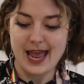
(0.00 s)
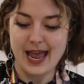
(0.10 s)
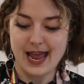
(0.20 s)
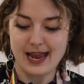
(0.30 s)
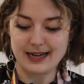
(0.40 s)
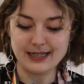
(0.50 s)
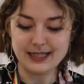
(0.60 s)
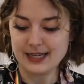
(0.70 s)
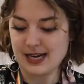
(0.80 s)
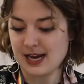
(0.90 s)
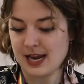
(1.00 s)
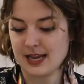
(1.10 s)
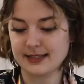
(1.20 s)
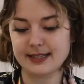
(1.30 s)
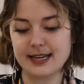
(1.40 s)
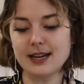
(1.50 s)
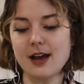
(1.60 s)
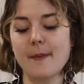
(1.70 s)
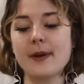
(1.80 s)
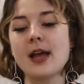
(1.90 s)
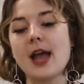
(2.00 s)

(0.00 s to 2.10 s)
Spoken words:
and seal up.